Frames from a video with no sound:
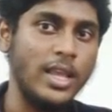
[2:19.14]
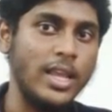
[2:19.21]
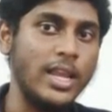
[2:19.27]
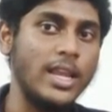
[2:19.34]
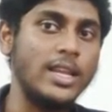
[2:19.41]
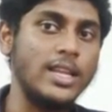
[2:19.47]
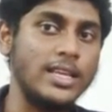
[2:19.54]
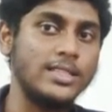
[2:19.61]

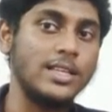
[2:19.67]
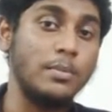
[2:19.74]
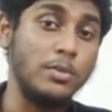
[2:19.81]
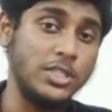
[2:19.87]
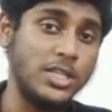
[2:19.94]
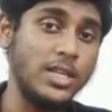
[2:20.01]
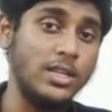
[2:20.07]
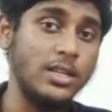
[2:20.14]
It is a
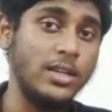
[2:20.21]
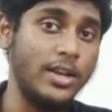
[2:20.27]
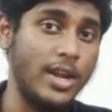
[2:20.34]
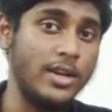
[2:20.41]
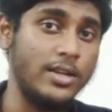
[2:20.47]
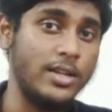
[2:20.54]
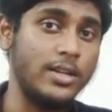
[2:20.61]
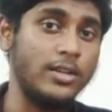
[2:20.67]
machine
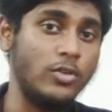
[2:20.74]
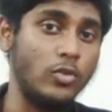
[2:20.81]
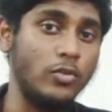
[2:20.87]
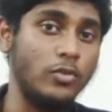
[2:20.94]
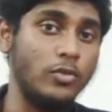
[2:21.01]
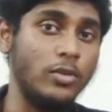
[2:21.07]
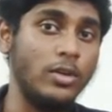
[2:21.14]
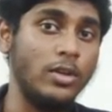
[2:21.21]
created
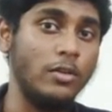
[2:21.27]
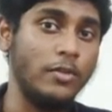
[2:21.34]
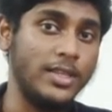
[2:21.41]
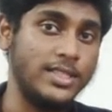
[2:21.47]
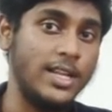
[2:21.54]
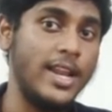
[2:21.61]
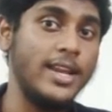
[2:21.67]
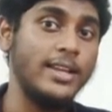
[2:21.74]
to
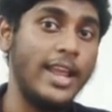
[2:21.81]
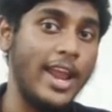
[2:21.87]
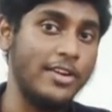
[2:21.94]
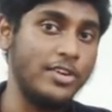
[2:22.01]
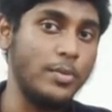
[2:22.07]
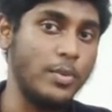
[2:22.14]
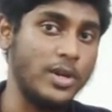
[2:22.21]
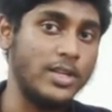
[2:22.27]
facilitate
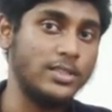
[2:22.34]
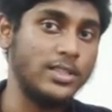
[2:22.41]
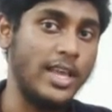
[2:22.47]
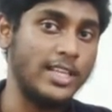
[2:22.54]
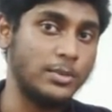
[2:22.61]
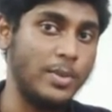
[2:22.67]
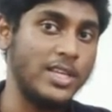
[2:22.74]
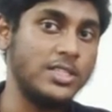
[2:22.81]
entrepreneurs,
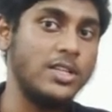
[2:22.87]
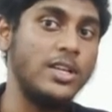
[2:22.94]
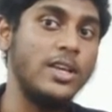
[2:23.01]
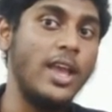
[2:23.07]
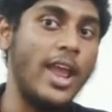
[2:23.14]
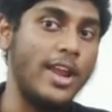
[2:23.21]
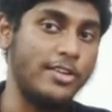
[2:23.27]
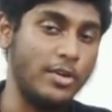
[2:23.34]
especially
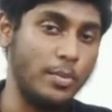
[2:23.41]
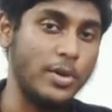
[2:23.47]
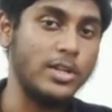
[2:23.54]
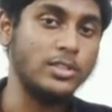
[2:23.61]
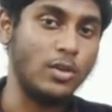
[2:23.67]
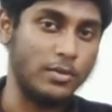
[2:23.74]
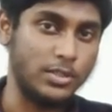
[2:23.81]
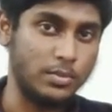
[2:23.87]

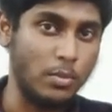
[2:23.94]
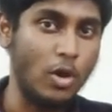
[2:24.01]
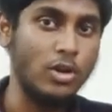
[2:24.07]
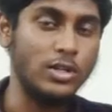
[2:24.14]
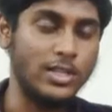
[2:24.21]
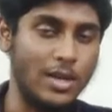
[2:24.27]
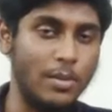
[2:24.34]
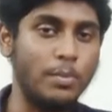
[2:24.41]
entrepreneurs of
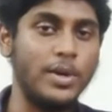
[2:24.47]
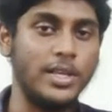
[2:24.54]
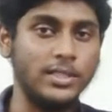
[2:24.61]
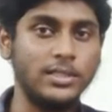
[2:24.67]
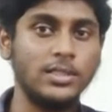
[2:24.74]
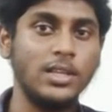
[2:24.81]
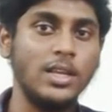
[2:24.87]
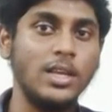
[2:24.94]
small
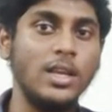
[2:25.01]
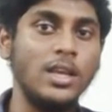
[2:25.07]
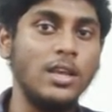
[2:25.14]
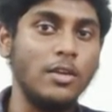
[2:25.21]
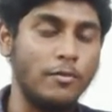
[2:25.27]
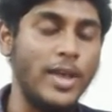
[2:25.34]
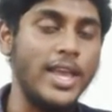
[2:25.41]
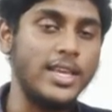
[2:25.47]
companies,
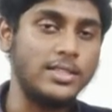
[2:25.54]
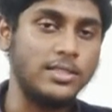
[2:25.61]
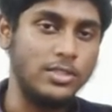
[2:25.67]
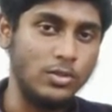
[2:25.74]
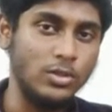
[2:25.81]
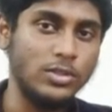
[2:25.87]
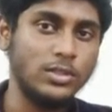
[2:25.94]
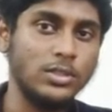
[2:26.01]
where
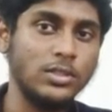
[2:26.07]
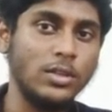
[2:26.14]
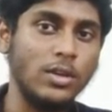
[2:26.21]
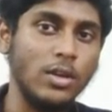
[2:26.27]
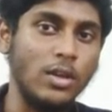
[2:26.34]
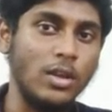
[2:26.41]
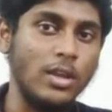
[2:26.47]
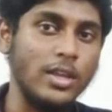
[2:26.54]
its use
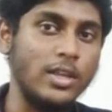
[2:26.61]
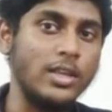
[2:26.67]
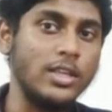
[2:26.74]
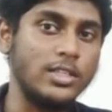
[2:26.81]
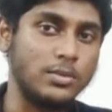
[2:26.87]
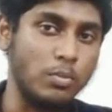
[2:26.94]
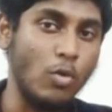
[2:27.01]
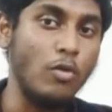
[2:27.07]

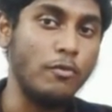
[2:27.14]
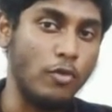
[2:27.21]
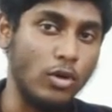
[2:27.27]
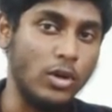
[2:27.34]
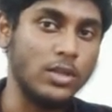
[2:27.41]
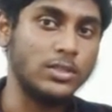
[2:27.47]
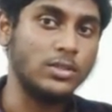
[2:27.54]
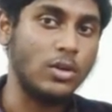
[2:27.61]
is more
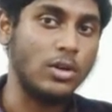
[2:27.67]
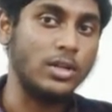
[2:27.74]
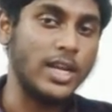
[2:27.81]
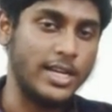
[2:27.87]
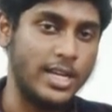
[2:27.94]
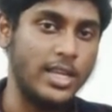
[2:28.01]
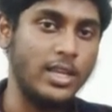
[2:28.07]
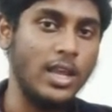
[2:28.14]
focused on
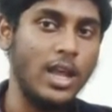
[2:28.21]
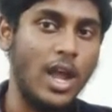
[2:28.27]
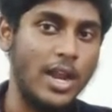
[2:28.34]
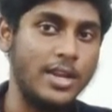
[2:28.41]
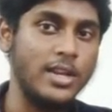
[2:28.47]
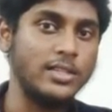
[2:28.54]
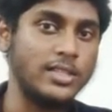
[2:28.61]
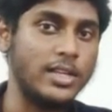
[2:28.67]
cutting
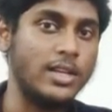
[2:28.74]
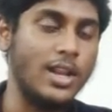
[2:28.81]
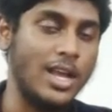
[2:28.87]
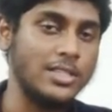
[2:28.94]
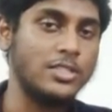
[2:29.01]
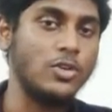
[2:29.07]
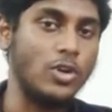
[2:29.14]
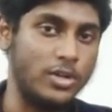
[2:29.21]
onions in
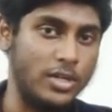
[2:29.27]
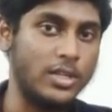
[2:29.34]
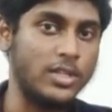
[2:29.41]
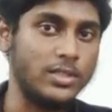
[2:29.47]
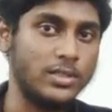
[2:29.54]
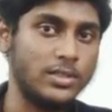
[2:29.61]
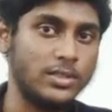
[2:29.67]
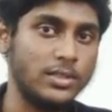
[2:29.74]
large
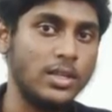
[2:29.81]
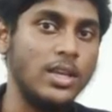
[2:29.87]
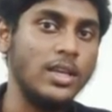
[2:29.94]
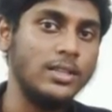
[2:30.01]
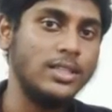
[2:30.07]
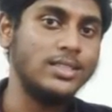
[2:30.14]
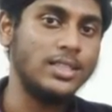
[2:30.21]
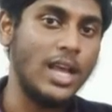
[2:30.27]
quantities.
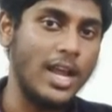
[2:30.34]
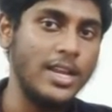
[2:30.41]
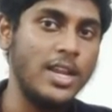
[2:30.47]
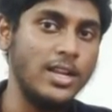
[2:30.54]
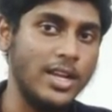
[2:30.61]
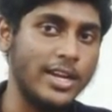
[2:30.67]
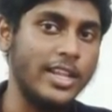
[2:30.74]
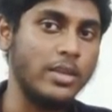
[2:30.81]
This
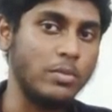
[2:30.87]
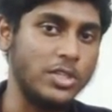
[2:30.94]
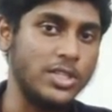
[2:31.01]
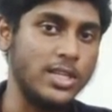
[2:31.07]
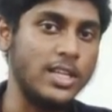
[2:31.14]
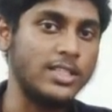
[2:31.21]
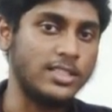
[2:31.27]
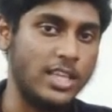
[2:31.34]
onion cutting
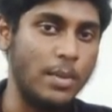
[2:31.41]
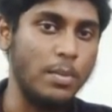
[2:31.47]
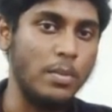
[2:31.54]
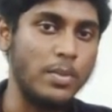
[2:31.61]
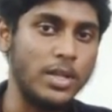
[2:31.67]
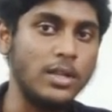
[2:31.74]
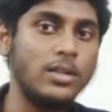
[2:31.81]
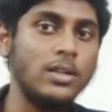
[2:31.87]
machine is
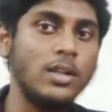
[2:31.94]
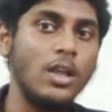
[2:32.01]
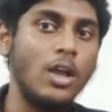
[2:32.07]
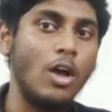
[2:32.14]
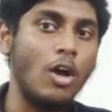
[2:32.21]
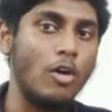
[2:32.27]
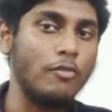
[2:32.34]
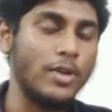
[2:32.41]
capable
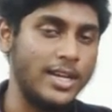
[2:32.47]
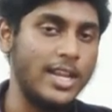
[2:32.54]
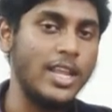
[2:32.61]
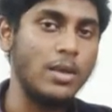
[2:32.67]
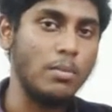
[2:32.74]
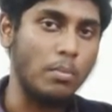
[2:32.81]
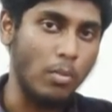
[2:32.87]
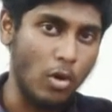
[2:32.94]
of
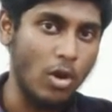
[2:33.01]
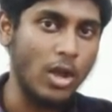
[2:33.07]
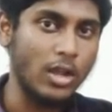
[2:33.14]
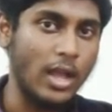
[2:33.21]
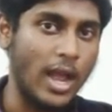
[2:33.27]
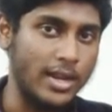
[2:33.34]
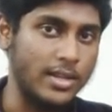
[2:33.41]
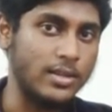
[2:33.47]
cutting
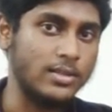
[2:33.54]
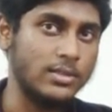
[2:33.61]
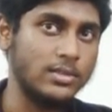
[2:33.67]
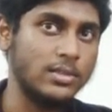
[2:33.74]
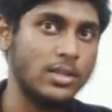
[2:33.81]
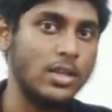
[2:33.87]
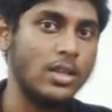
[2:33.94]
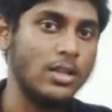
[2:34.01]
more
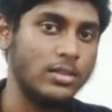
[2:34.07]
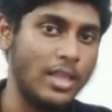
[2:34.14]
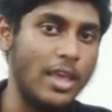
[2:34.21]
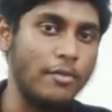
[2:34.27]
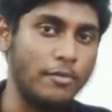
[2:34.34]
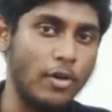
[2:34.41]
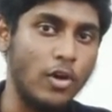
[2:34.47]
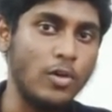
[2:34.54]
onions.
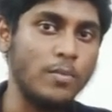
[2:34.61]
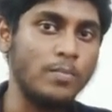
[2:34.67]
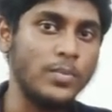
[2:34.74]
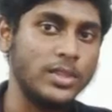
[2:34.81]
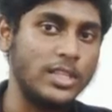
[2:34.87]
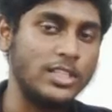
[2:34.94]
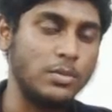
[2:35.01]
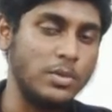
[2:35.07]
Therefore,
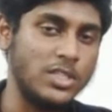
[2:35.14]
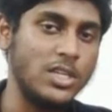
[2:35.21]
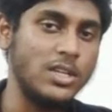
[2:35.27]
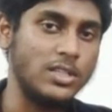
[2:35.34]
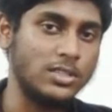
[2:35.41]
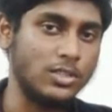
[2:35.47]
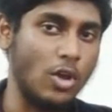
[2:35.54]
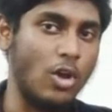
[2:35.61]
this machine
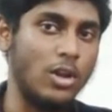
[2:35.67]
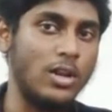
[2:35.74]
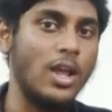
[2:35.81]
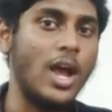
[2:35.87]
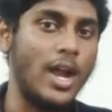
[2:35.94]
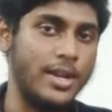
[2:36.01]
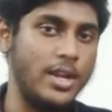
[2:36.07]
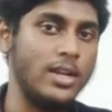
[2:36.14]
is called
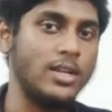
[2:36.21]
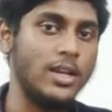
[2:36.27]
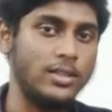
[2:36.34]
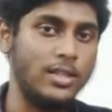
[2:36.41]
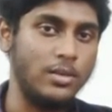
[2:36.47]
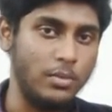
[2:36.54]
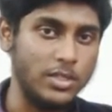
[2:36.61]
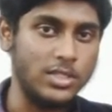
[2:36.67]
onion
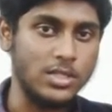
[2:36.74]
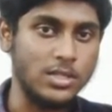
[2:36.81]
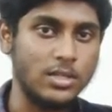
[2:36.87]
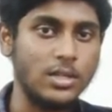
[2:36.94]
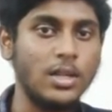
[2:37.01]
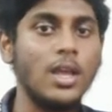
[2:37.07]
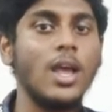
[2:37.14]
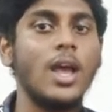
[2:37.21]
cutting machine.
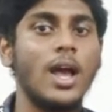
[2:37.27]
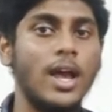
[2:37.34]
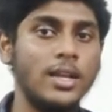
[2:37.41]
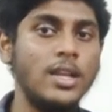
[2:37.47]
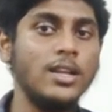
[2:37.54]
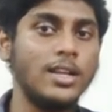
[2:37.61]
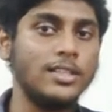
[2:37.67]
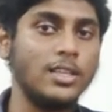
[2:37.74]

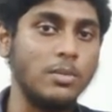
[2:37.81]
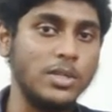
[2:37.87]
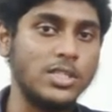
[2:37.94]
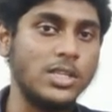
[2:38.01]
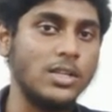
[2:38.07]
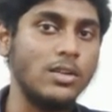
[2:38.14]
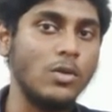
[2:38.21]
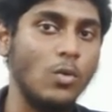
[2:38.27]
Onion cutting
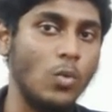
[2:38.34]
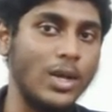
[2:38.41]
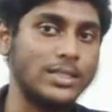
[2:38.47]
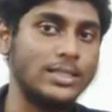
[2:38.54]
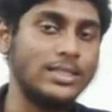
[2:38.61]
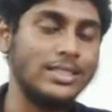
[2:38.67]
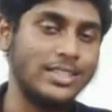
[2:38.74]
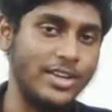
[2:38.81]
machine
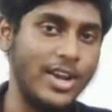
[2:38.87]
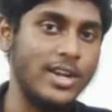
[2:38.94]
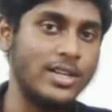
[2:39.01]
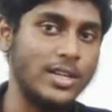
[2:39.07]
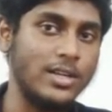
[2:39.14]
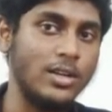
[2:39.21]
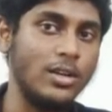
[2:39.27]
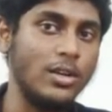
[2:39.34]
was
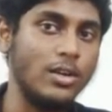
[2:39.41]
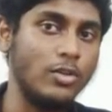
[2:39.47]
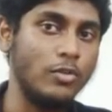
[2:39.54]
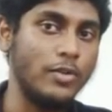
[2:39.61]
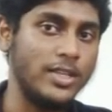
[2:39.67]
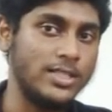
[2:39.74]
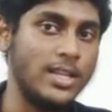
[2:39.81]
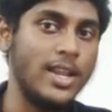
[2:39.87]
created to
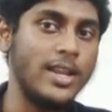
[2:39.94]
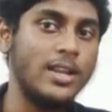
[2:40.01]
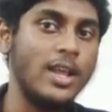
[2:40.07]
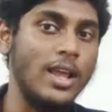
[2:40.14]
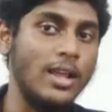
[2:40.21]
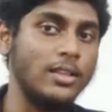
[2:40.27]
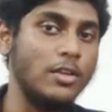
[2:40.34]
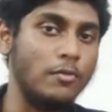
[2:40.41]
facilitate
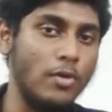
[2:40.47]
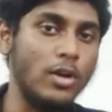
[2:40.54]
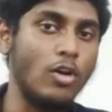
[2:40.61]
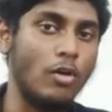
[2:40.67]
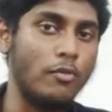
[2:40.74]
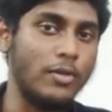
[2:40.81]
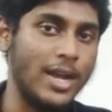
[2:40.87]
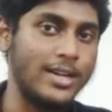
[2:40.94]
the work
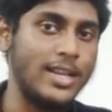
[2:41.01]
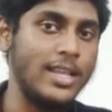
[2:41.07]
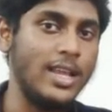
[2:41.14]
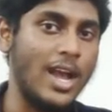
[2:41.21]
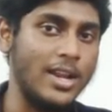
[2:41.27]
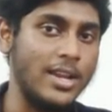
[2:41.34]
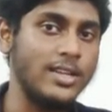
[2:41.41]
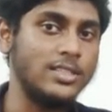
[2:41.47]
of
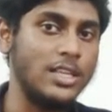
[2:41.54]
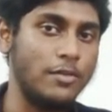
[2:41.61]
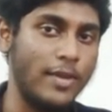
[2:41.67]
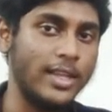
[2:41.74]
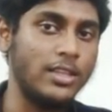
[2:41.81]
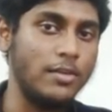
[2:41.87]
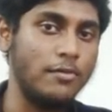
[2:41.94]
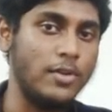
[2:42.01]
cutting onions
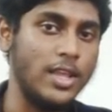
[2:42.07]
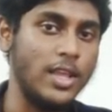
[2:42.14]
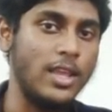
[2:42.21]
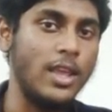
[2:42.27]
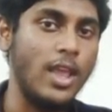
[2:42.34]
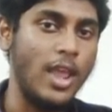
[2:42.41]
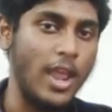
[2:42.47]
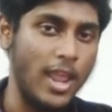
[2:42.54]
effectively,
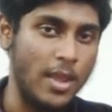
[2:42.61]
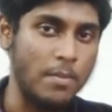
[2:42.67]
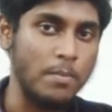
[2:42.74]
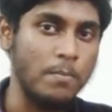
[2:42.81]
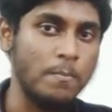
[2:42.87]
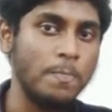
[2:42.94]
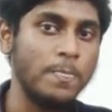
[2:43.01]
aimed